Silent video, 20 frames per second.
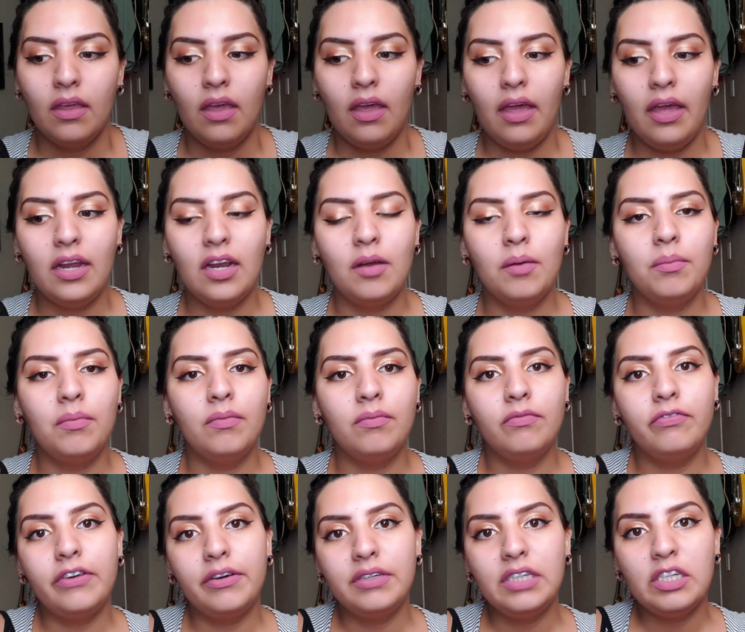and
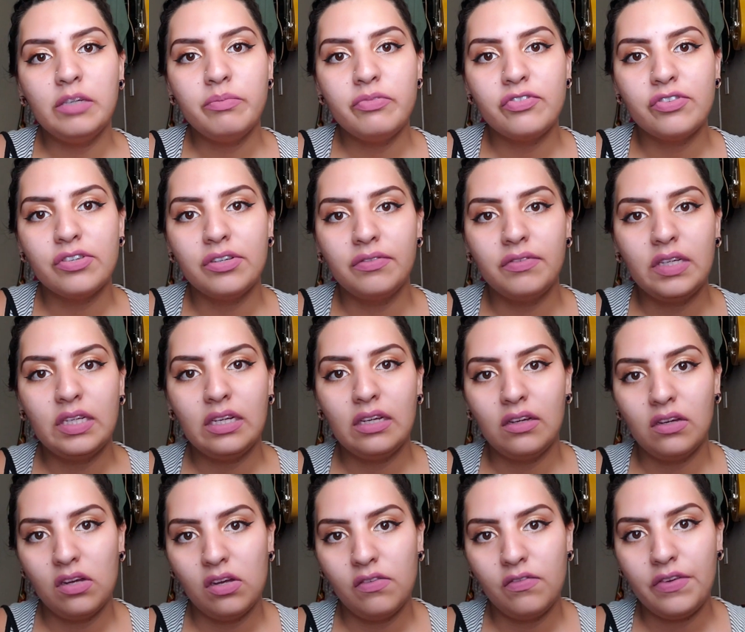I'm very observant
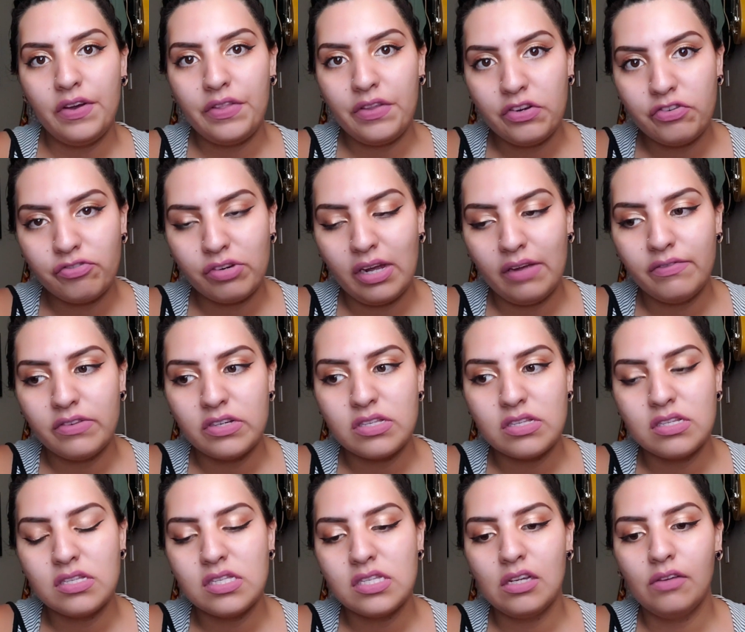of other drivers
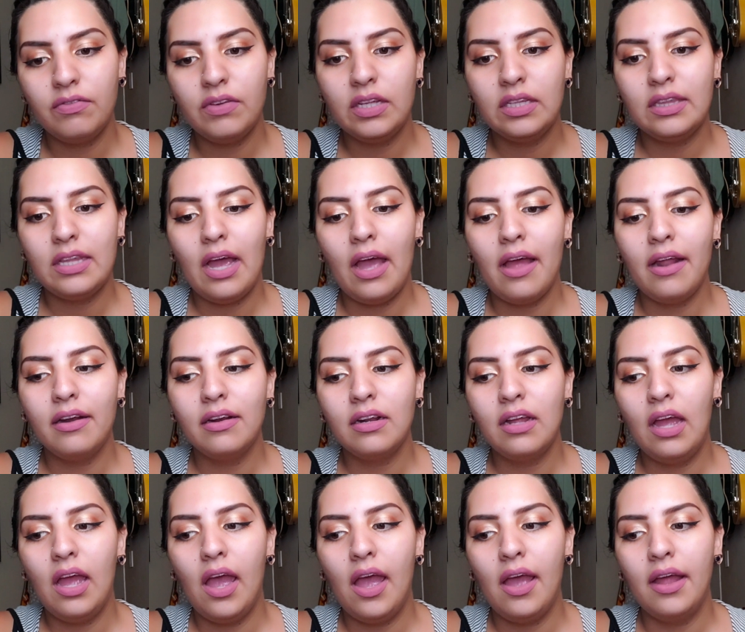and stuff like that.
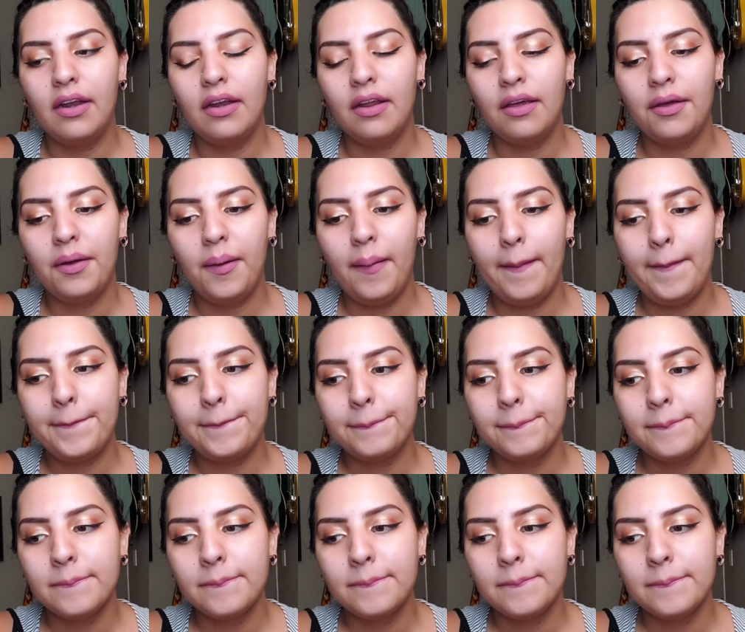And